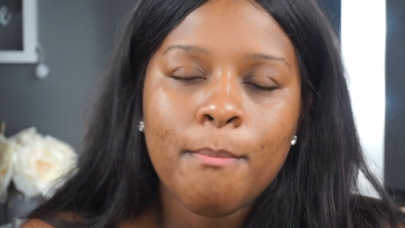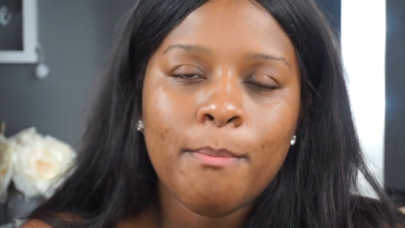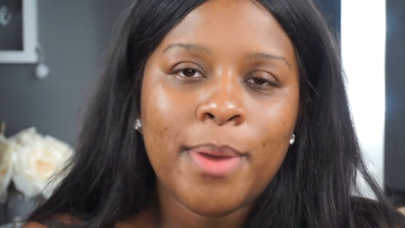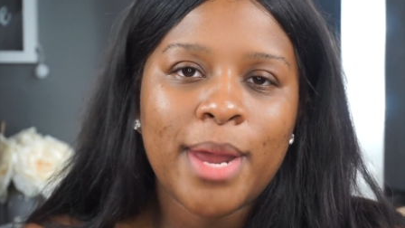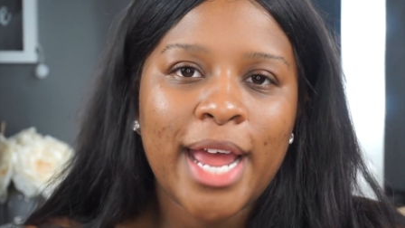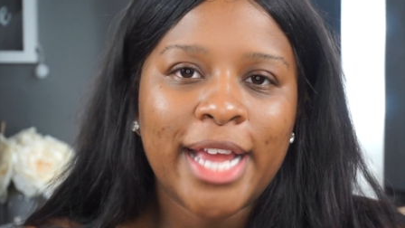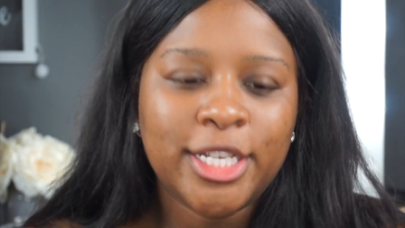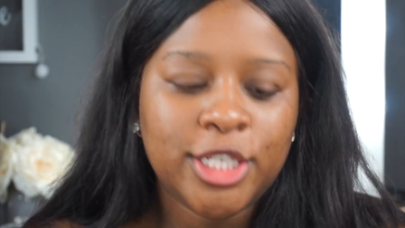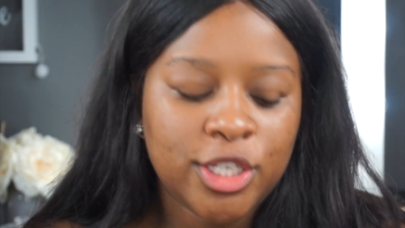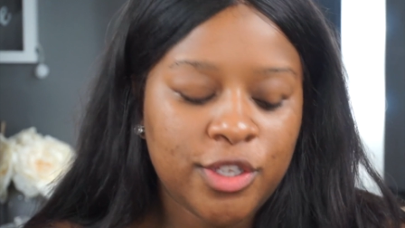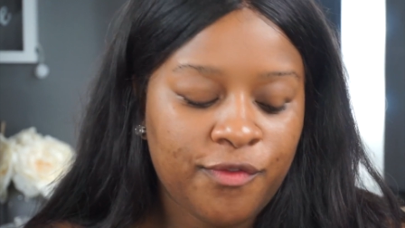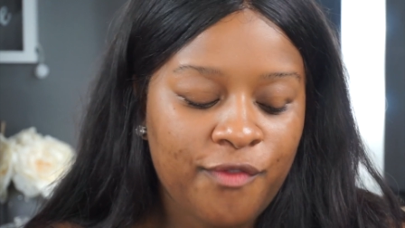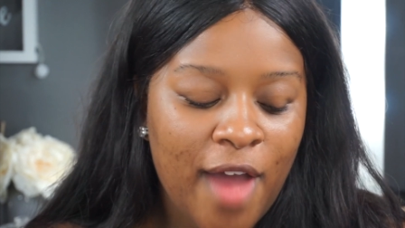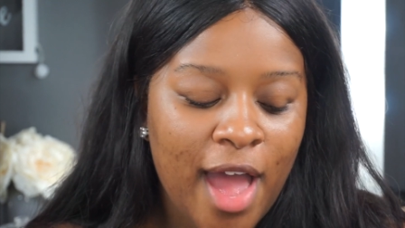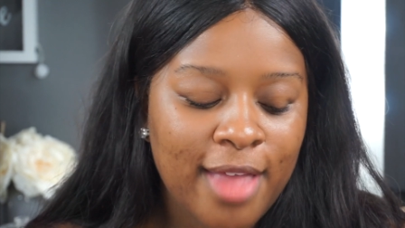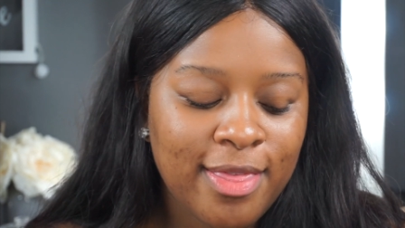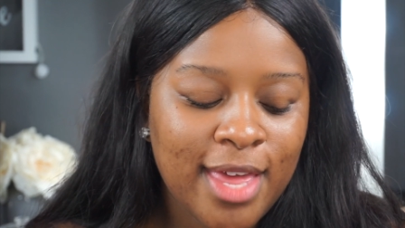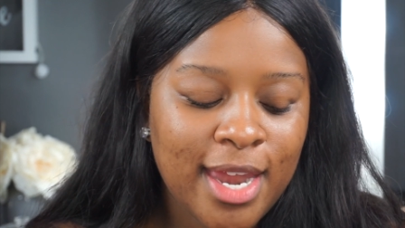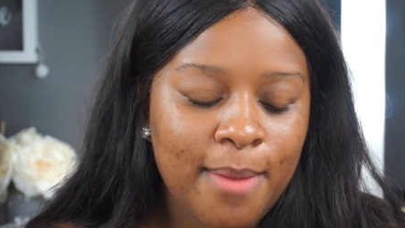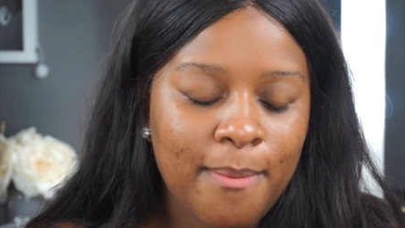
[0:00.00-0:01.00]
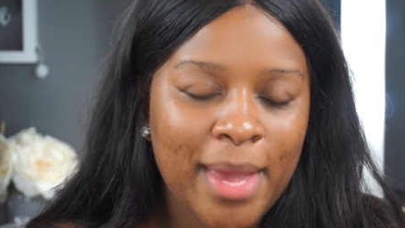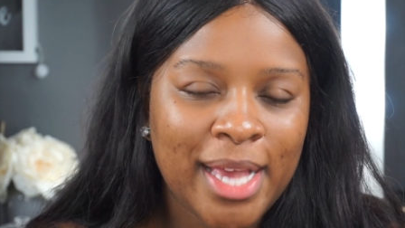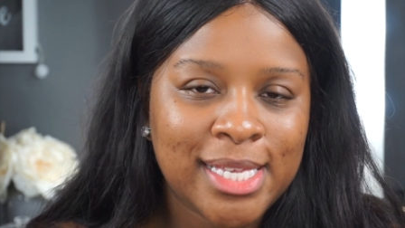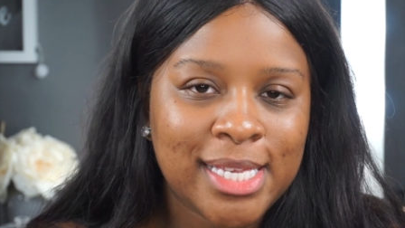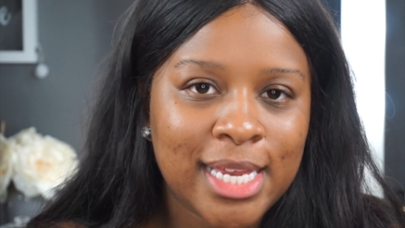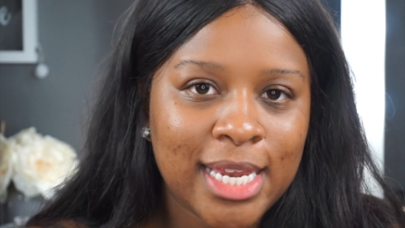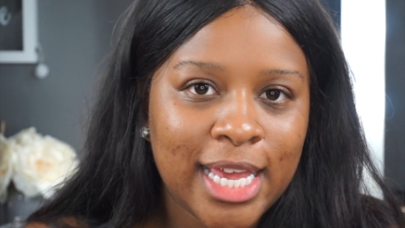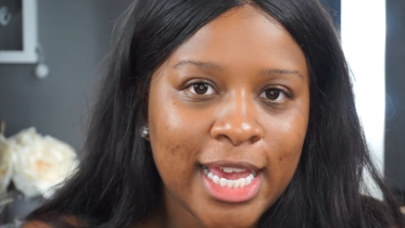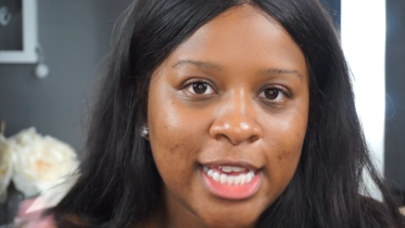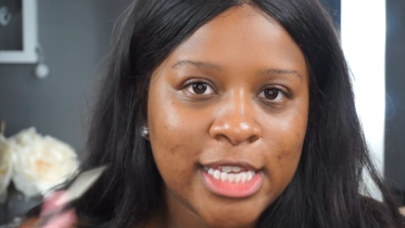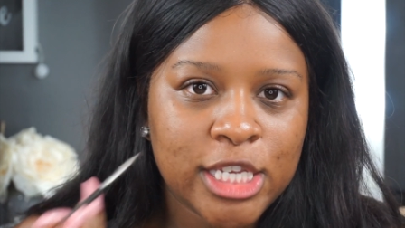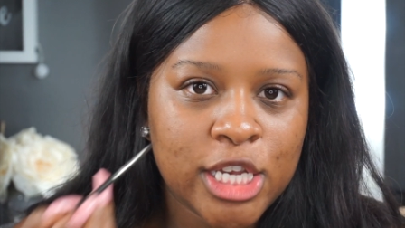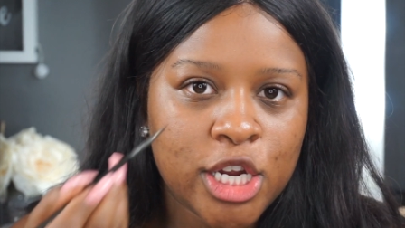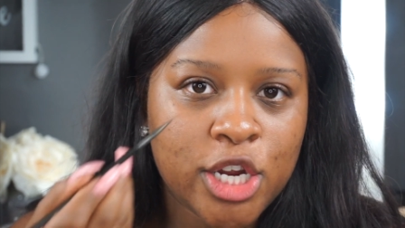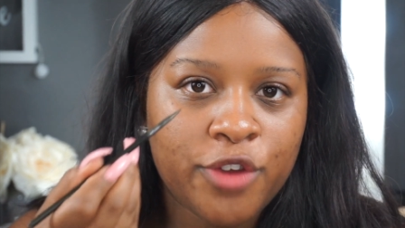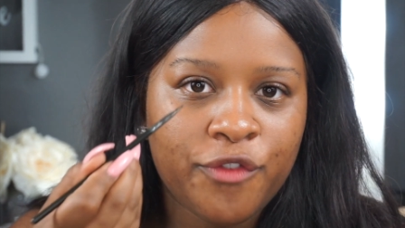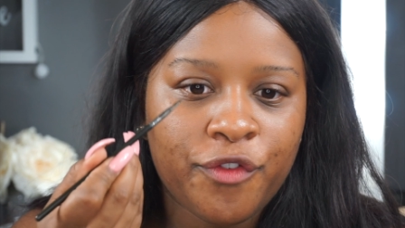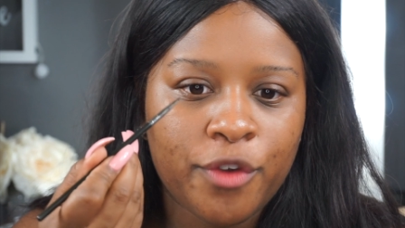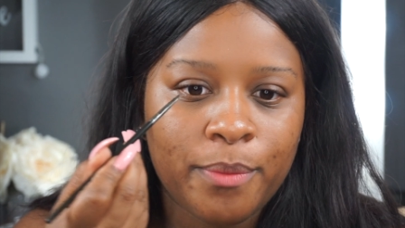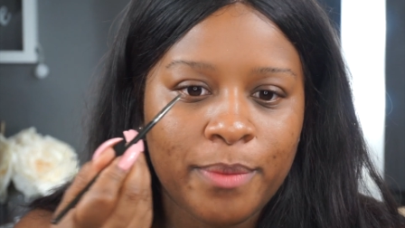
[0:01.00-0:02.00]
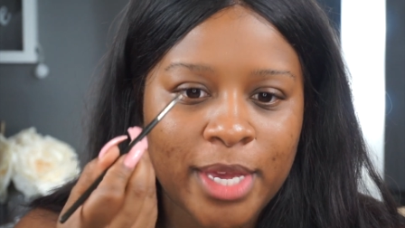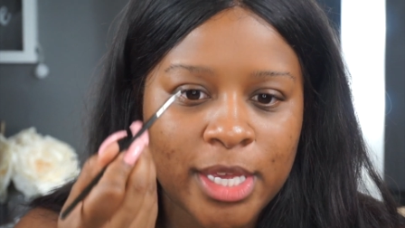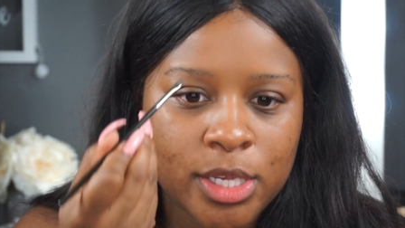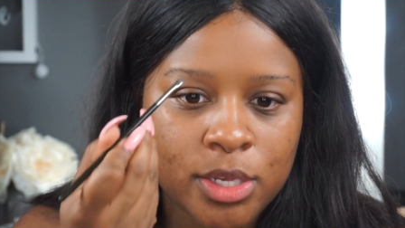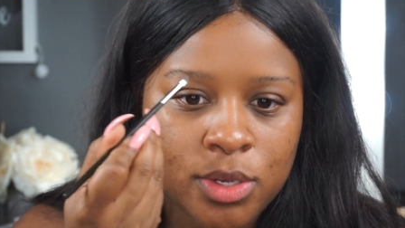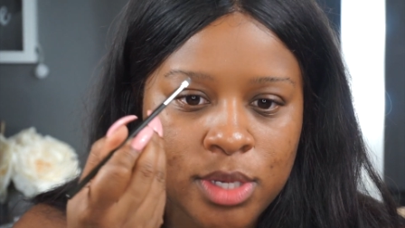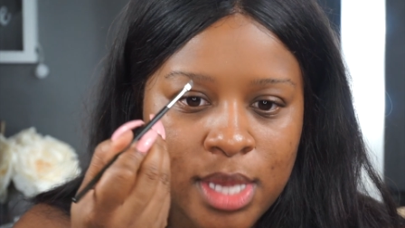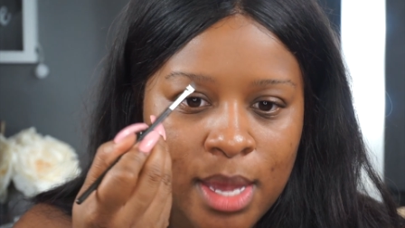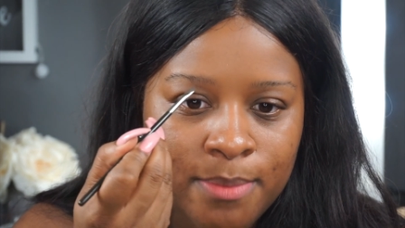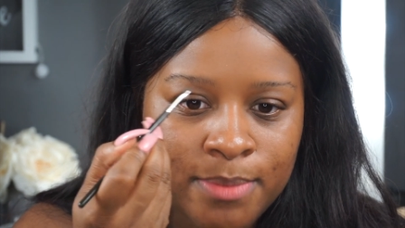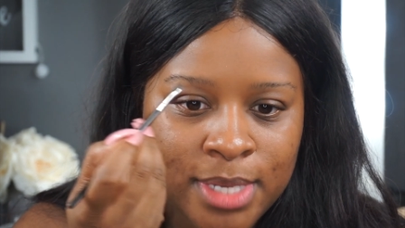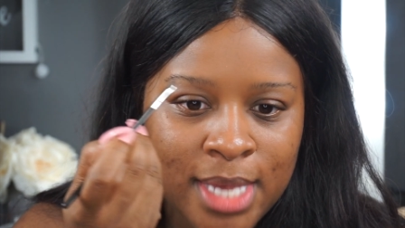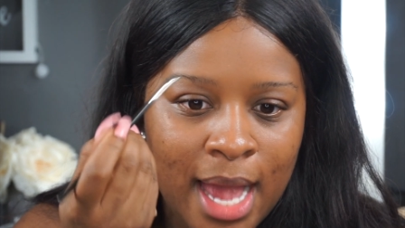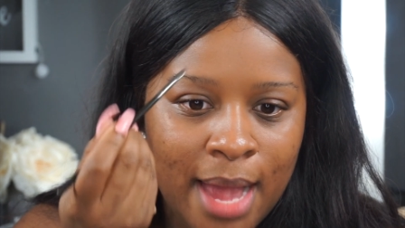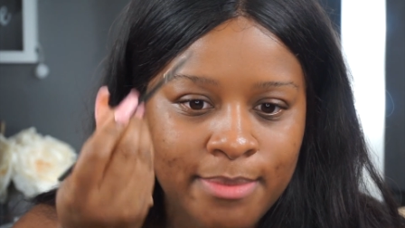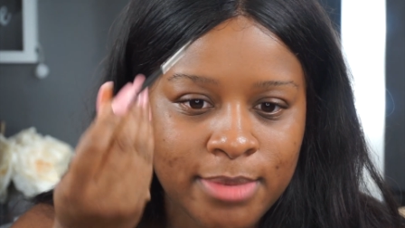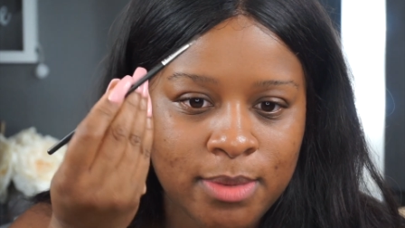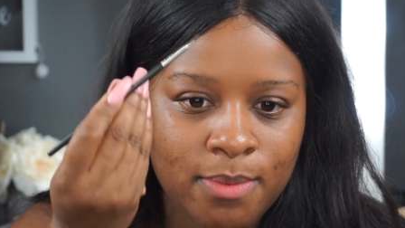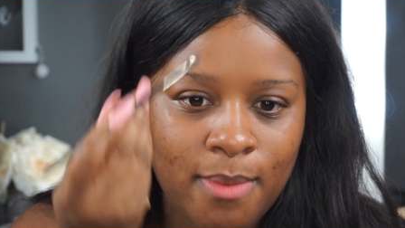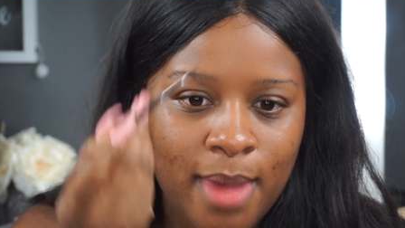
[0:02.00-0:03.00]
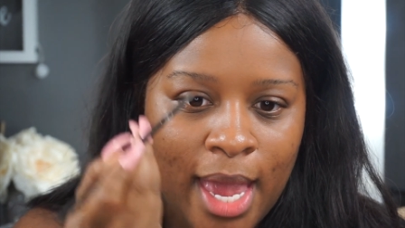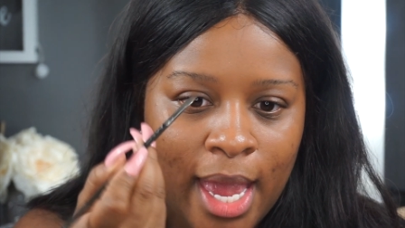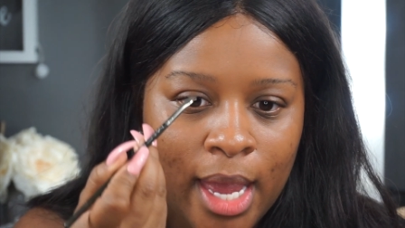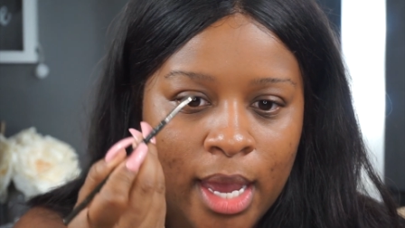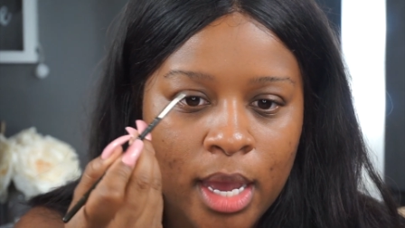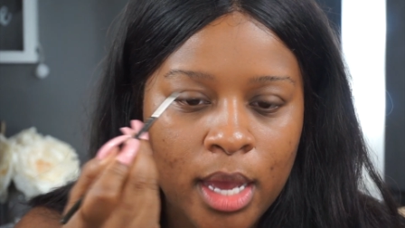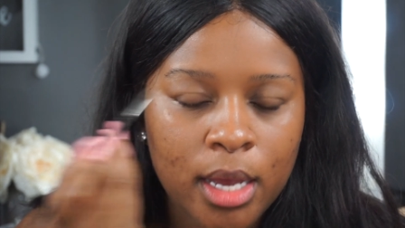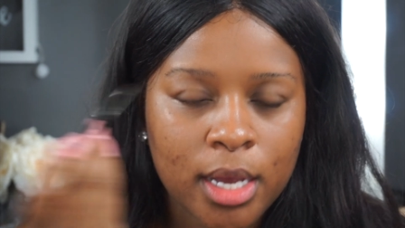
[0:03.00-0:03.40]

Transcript: But I just find that it makes it easier for me to sometimes make,